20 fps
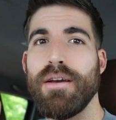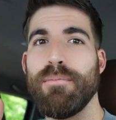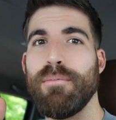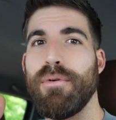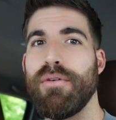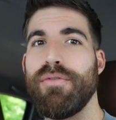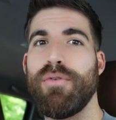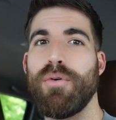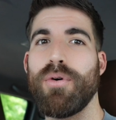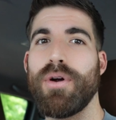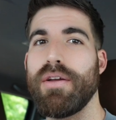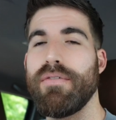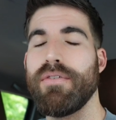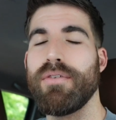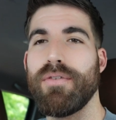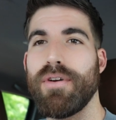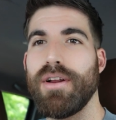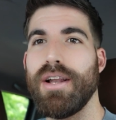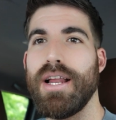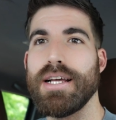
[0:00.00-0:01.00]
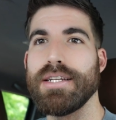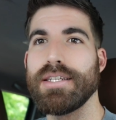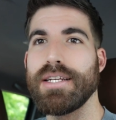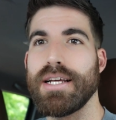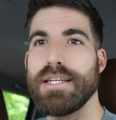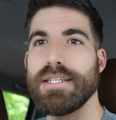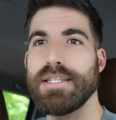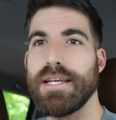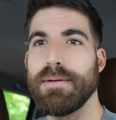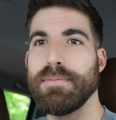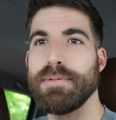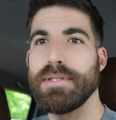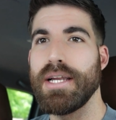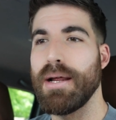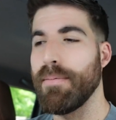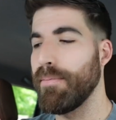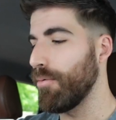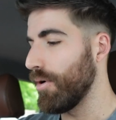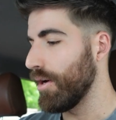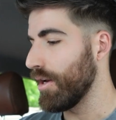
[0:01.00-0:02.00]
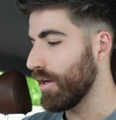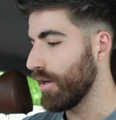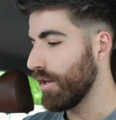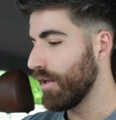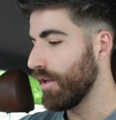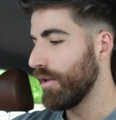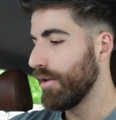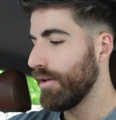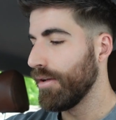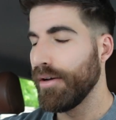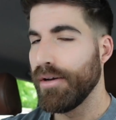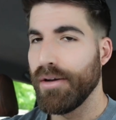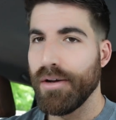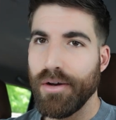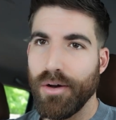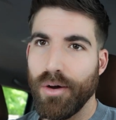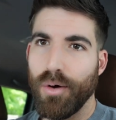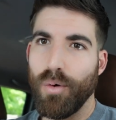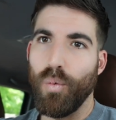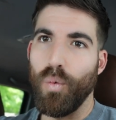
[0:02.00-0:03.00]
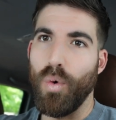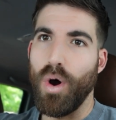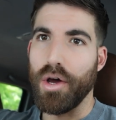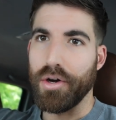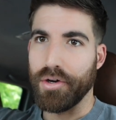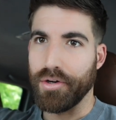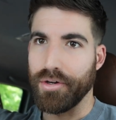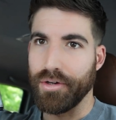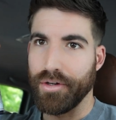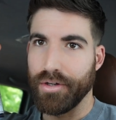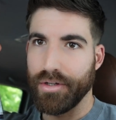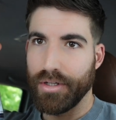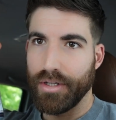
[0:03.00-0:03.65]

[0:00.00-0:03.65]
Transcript: before even realizing I skipped step one, water.